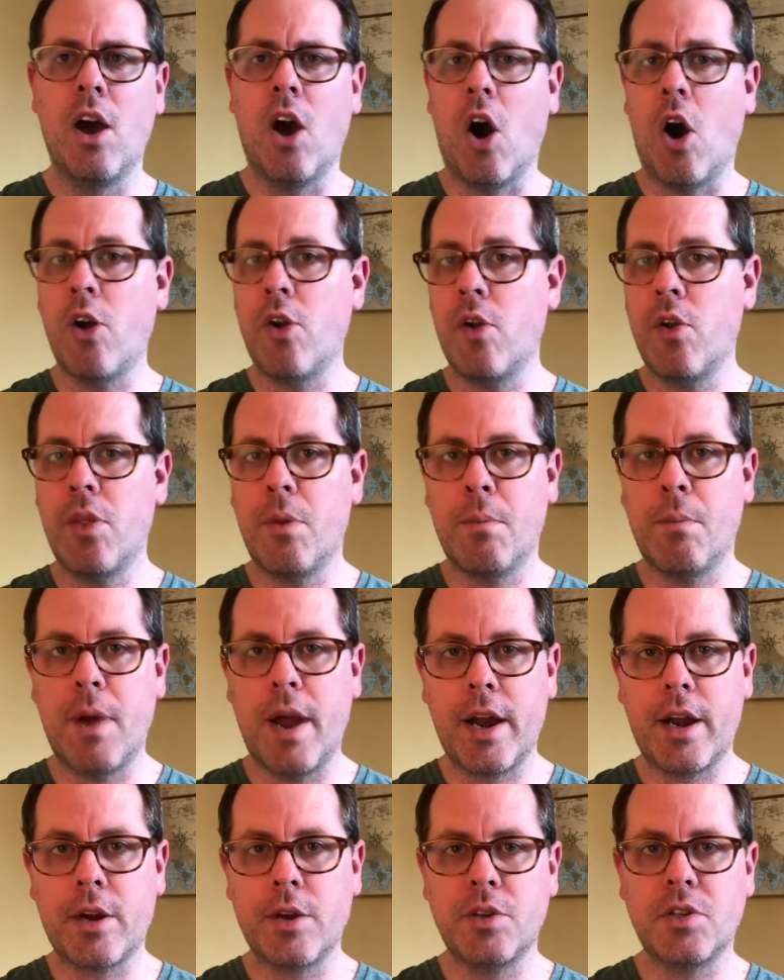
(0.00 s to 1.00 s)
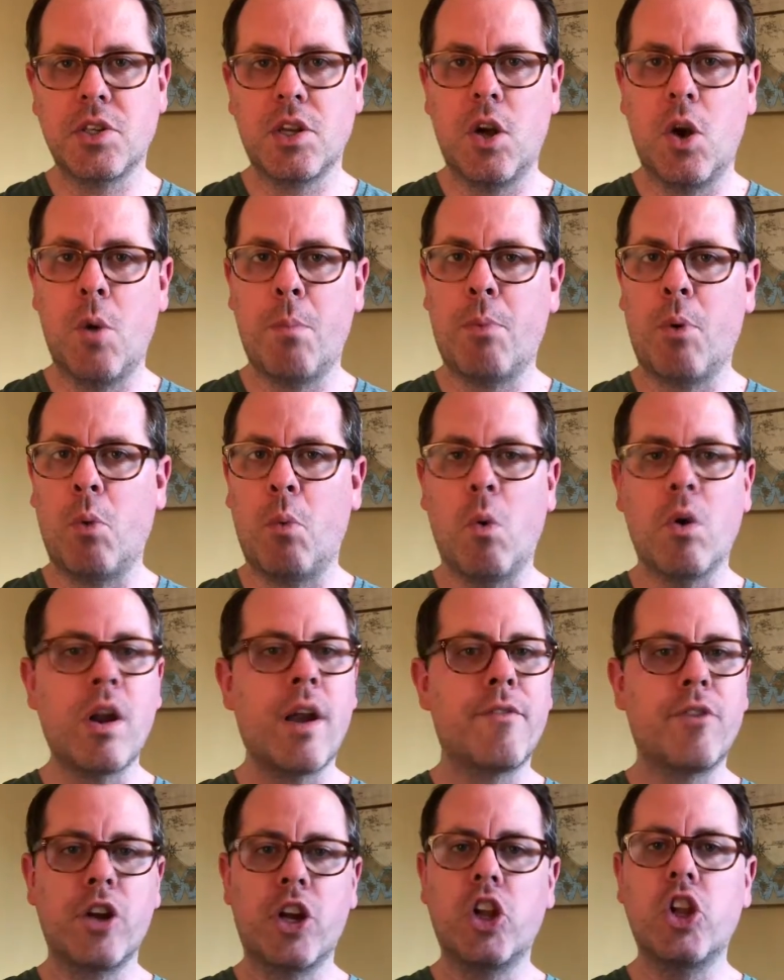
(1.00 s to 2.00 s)
under the microscope, or
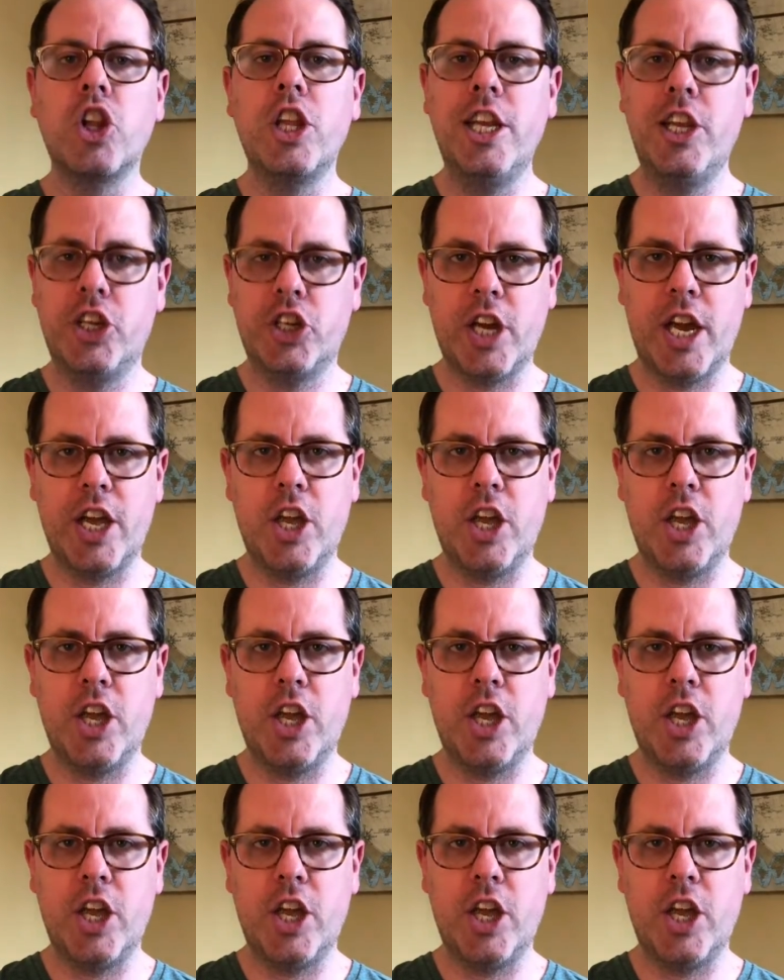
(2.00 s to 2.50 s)
whatever cliche